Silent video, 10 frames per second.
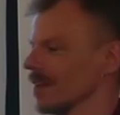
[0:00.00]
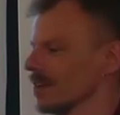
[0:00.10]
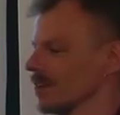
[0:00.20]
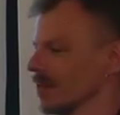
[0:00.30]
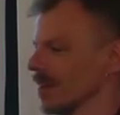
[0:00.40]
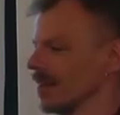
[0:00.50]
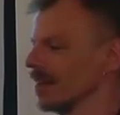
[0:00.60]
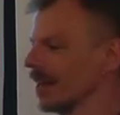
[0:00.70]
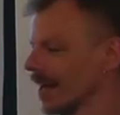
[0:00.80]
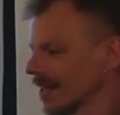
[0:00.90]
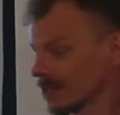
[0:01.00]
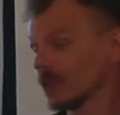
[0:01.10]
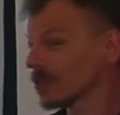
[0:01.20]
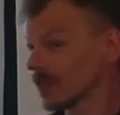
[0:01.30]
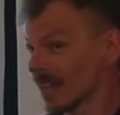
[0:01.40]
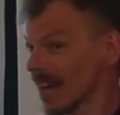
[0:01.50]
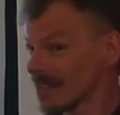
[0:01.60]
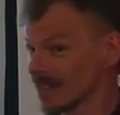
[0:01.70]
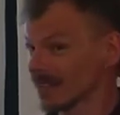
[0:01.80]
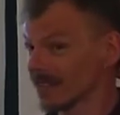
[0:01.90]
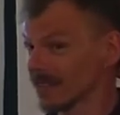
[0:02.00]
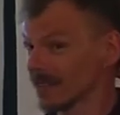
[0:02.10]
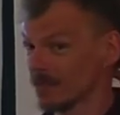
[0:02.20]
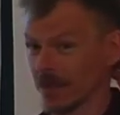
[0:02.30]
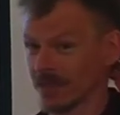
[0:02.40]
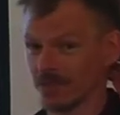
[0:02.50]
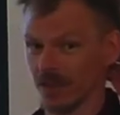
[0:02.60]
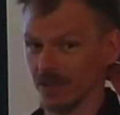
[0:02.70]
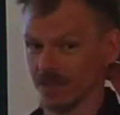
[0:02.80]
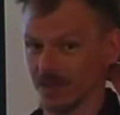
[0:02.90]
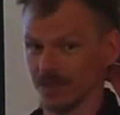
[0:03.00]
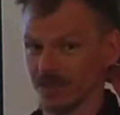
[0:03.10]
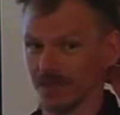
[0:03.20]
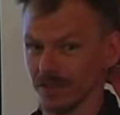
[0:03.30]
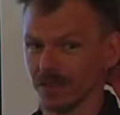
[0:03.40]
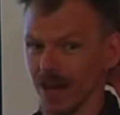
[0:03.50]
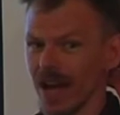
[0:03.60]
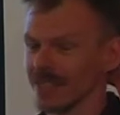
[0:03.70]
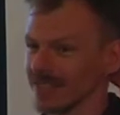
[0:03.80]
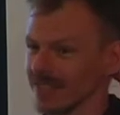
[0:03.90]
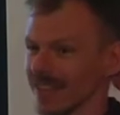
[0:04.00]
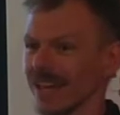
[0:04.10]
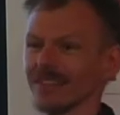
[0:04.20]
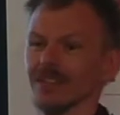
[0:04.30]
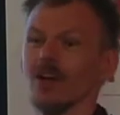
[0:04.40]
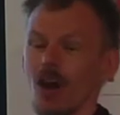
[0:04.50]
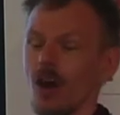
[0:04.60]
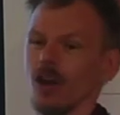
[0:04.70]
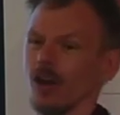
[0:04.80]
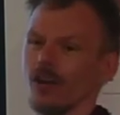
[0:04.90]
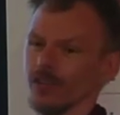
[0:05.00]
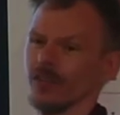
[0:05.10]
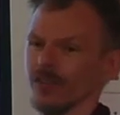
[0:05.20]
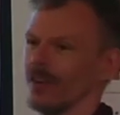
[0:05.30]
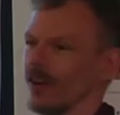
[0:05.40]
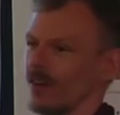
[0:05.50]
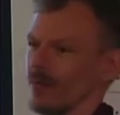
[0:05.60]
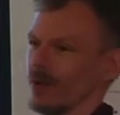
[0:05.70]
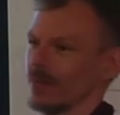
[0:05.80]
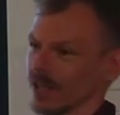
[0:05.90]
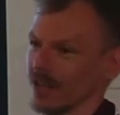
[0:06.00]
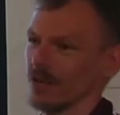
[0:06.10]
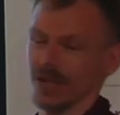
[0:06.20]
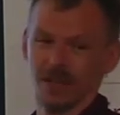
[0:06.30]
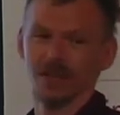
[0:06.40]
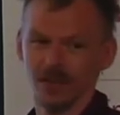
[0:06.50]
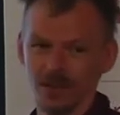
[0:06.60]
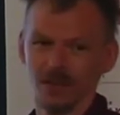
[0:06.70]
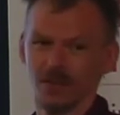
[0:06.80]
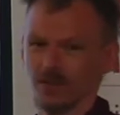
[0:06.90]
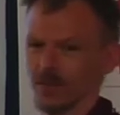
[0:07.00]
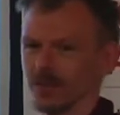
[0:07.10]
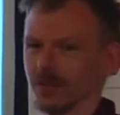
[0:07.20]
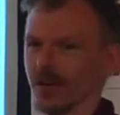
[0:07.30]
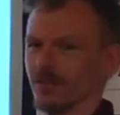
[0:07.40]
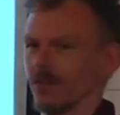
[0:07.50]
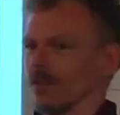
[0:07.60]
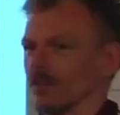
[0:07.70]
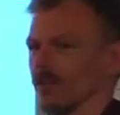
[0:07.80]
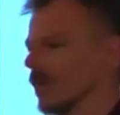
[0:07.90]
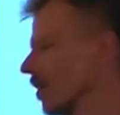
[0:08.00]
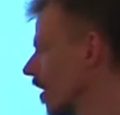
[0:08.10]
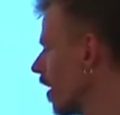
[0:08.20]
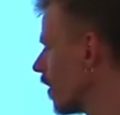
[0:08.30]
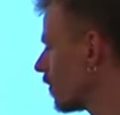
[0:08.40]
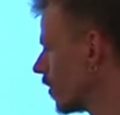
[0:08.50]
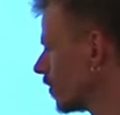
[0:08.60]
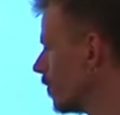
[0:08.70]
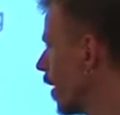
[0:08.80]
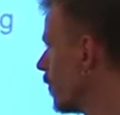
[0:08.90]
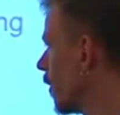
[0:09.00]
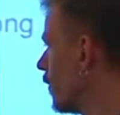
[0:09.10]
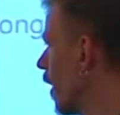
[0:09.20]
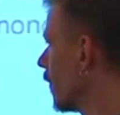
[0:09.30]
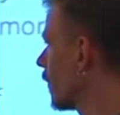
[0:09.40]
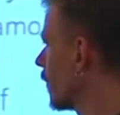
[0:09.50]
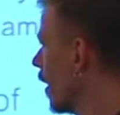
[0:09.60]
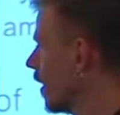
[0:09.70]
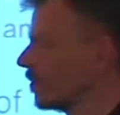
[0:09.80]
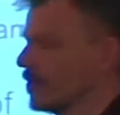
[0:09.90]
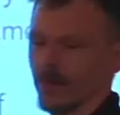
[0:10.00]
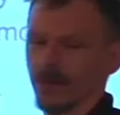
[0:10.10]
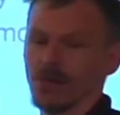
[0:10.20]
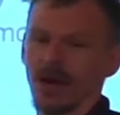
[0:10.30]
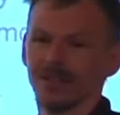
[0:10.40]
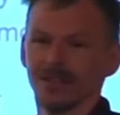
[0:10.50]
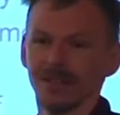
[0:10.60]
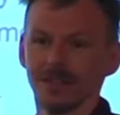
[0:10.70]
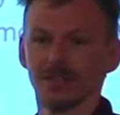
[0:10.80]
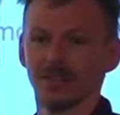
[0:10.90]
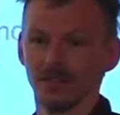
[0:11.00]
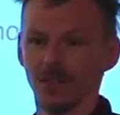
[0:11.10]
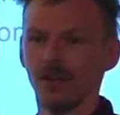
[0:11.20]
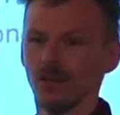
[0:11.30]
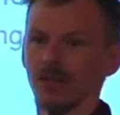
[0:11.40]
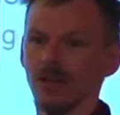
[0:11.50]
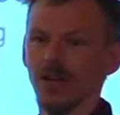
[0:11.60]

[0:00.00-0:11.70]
you will exhaust the caches much faster. So you actually get a lot of memory going through and forth through the memory bus. And the memory bus is slow.